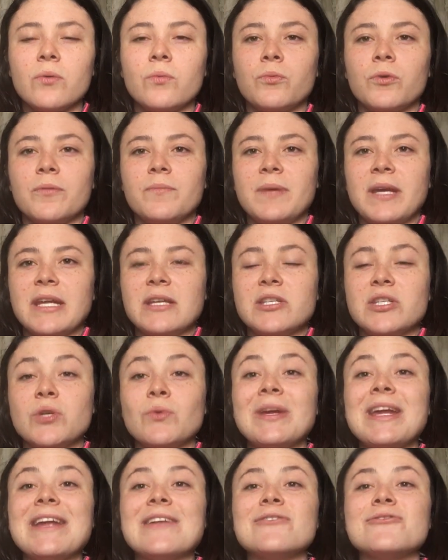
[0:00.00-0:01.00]
would be
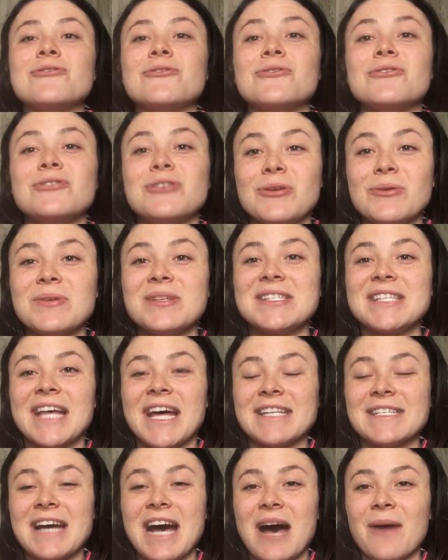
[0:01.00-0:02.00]
to introduce
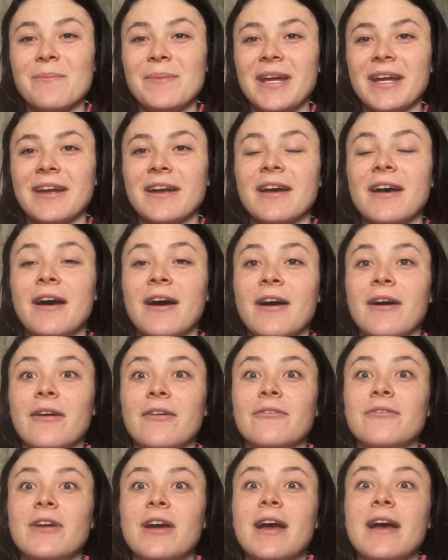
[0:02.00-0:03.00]
that topic
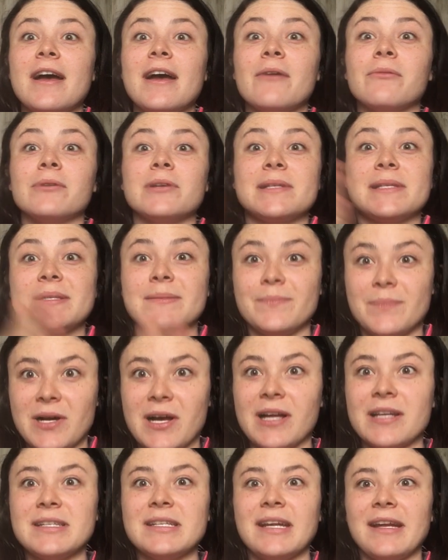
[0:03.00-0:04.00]
of
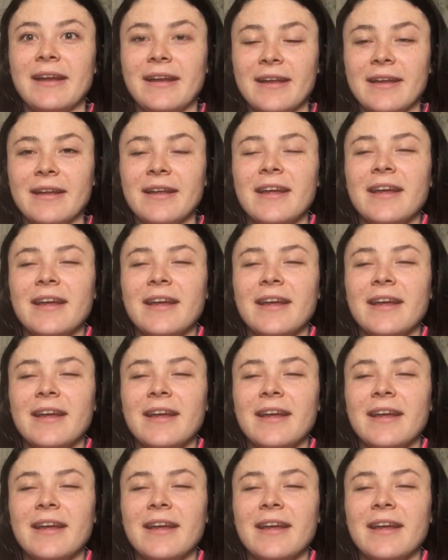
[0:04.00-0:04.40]
responding.